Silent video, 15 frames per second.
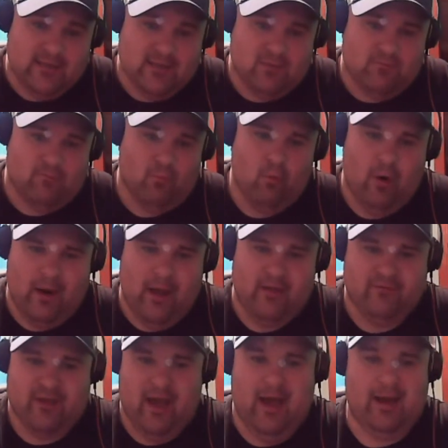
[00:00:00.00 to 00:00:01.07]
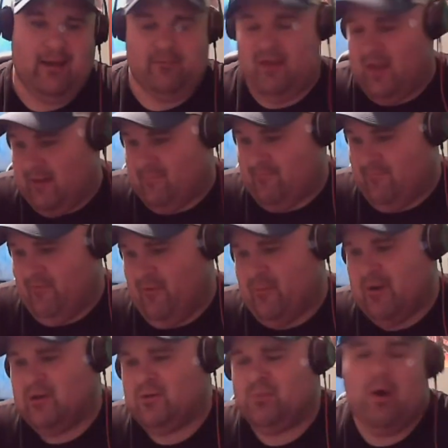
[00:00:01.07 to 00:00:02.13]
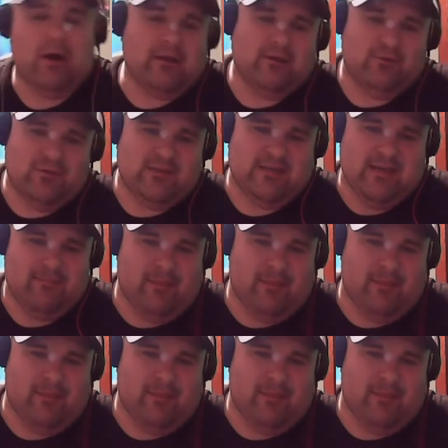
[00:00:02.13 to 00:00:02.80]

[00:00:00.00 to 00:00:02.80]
just to kind of show you guys what I've got.